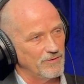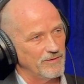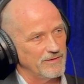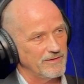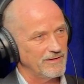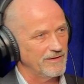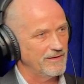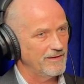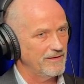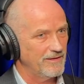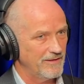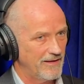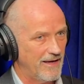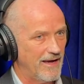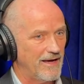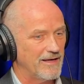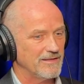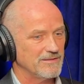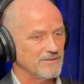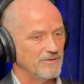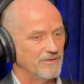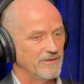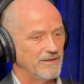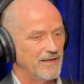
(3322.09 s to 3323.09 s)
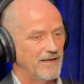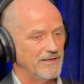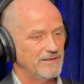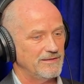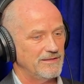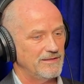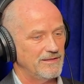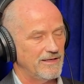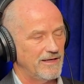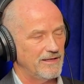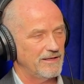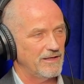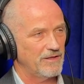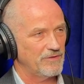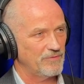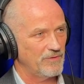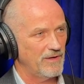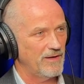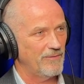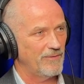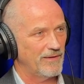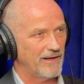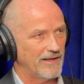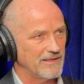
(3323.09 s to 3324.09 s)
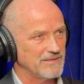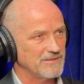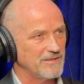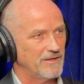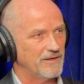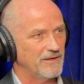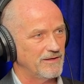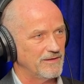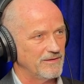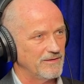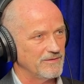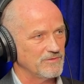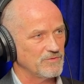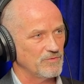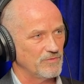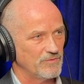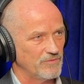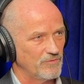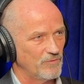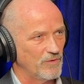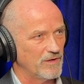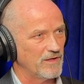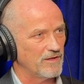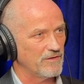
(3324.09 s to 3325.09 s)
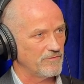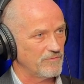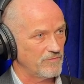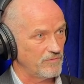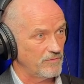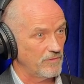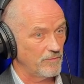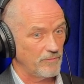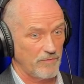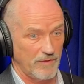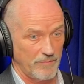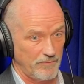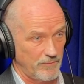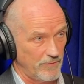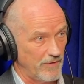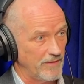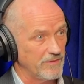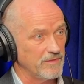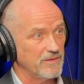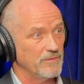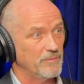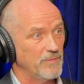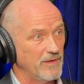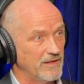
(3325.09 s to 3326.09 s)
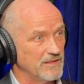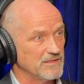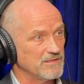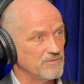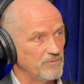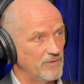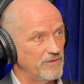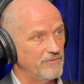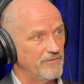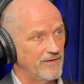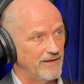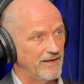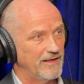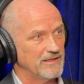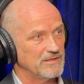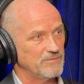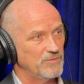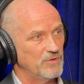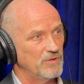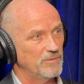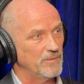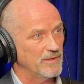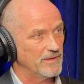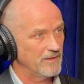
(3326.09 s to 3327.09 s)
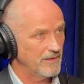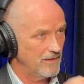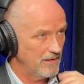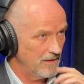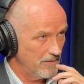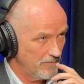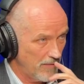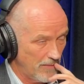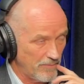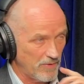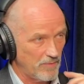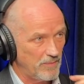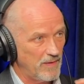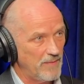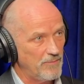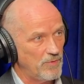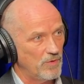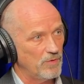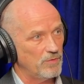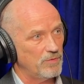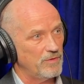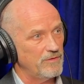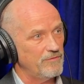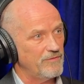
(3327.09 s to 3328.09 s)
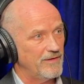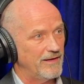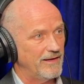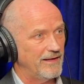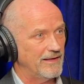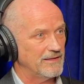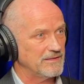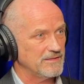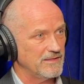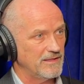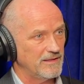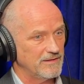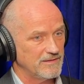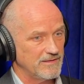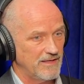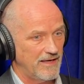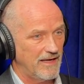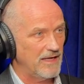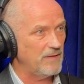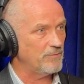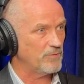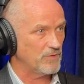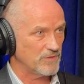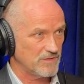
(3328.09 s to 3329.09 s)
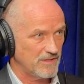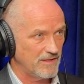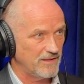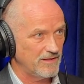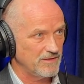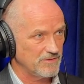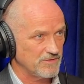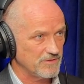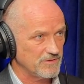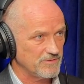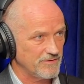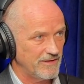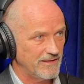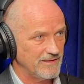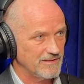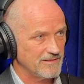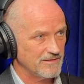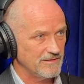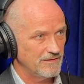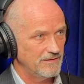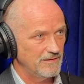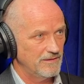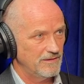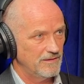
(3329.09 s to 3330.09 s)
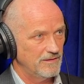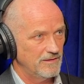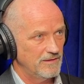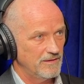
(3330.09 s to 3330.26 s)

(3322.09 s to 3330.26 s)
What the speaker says: So in 1993 when I started, it was one of the biggest refinance boom. But remember, people were refinancing to 8% interest rates.